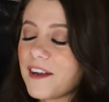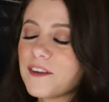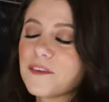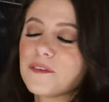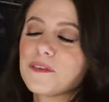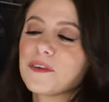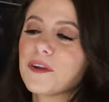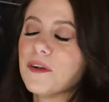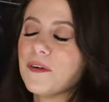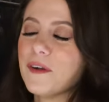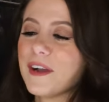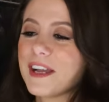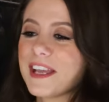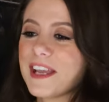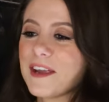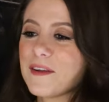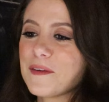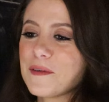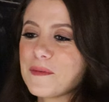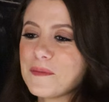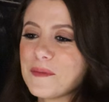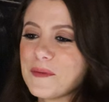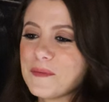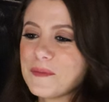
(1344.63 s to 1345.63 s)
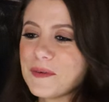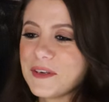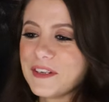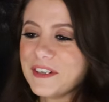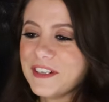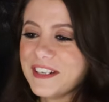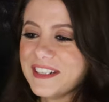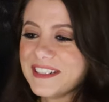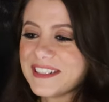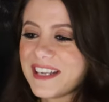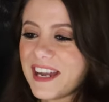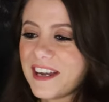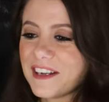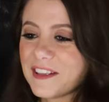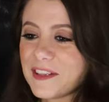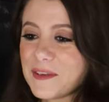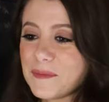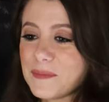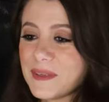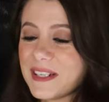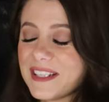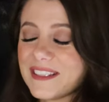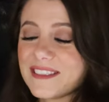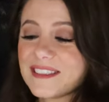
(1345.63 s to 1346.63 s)
I don't know. I can't remember
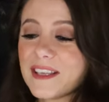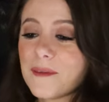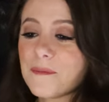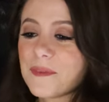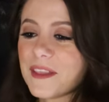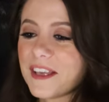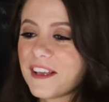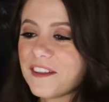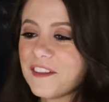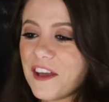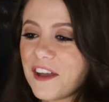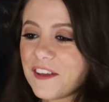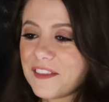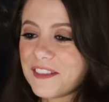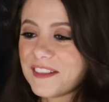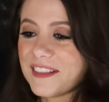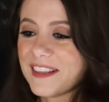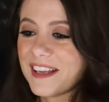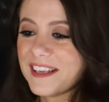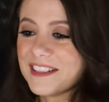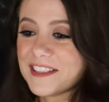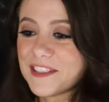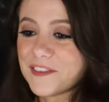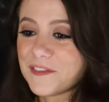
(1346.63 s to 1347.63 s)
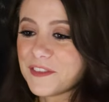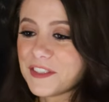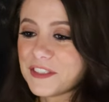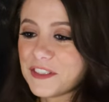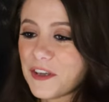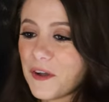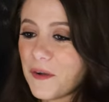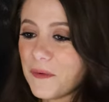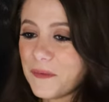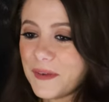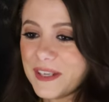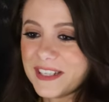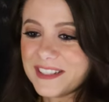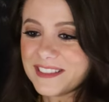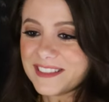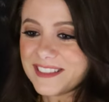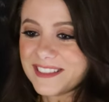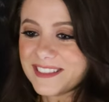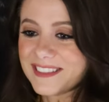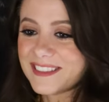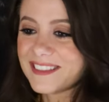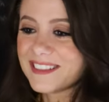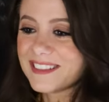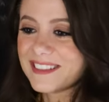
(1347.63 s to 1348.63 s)
entirely, but it's something along the lines of it's
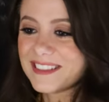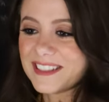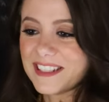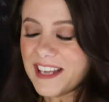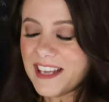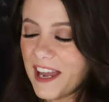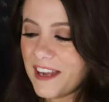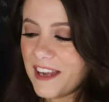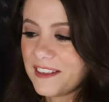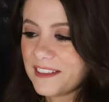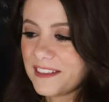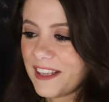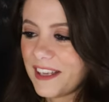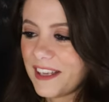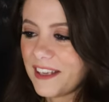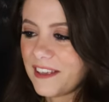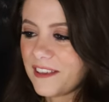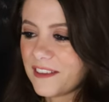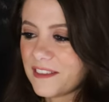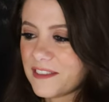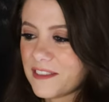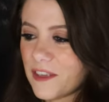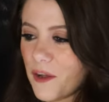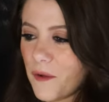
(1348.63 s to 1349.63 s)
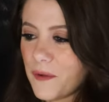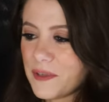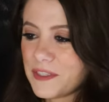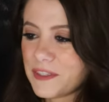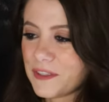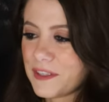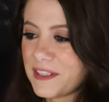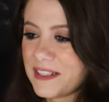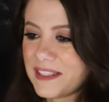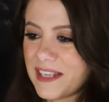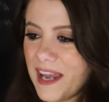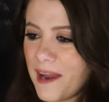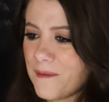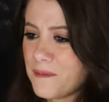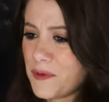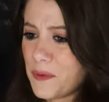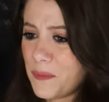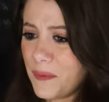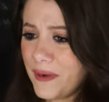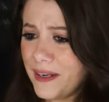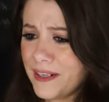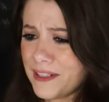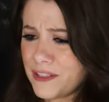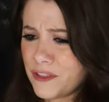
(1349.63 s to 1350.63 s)
always a good time
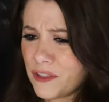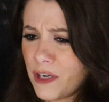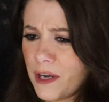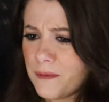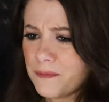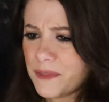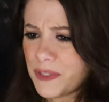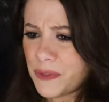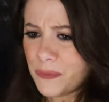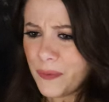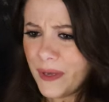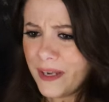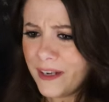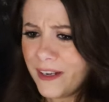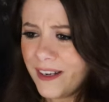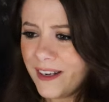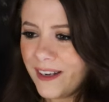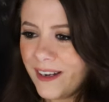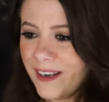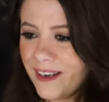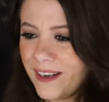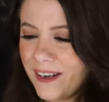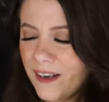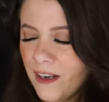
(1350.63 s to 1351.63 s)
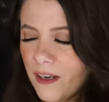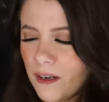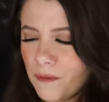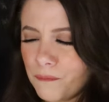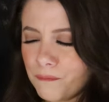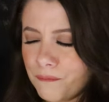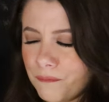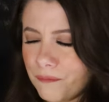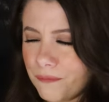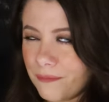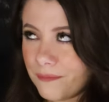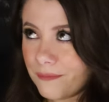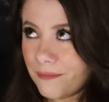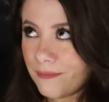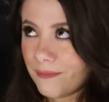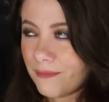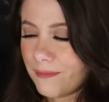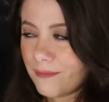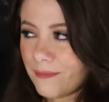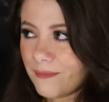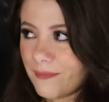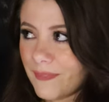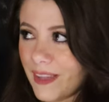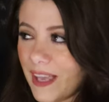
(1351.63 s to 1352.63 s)
to wear a striped sweater.
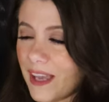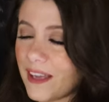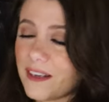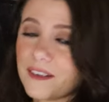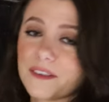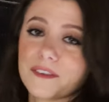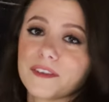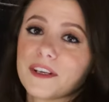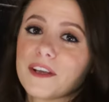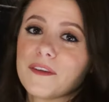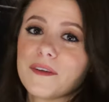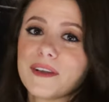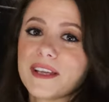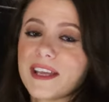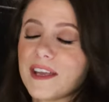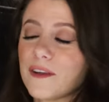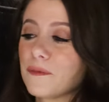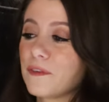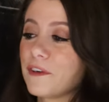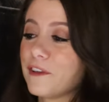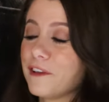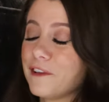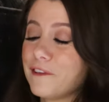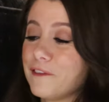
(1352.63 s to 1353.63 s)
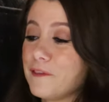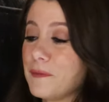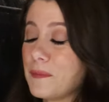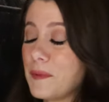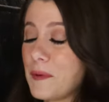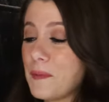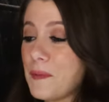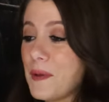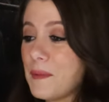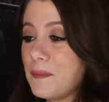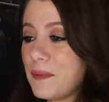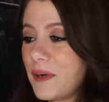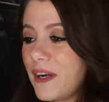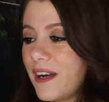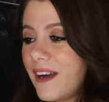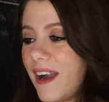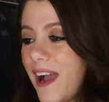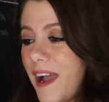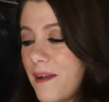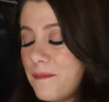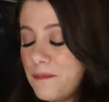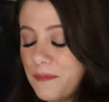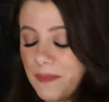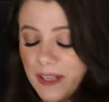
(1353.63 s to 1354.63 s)
I don't know. I can't really
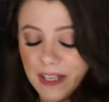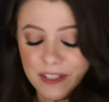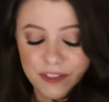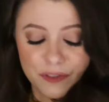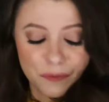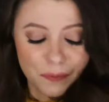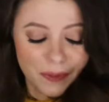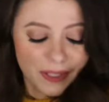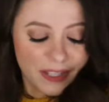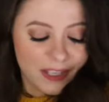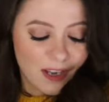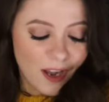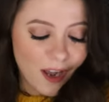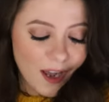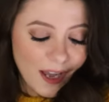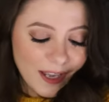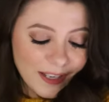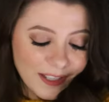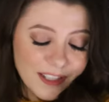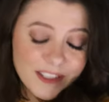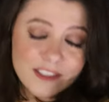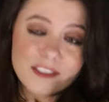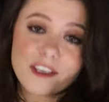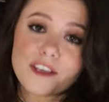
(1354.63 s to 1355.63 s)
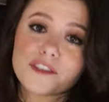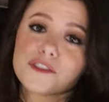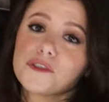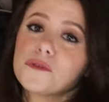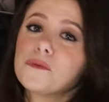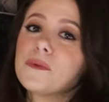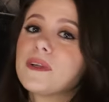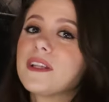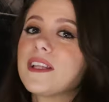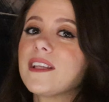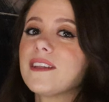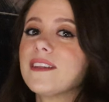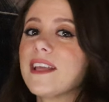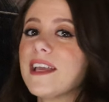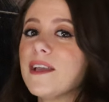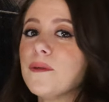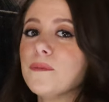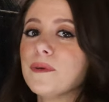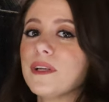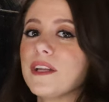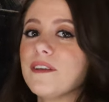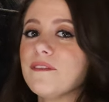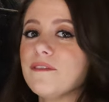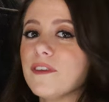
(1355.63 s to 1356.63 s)
remember. It's really hot. It's also really
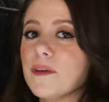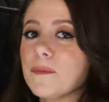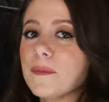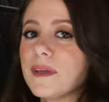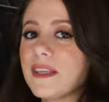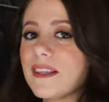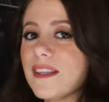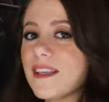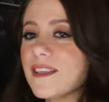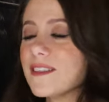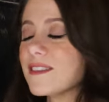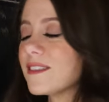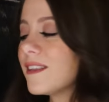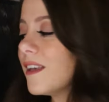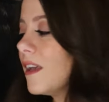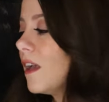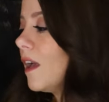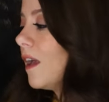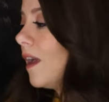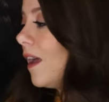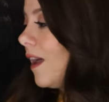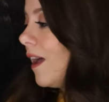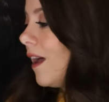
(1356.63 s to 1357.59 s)
late when I'm filming this.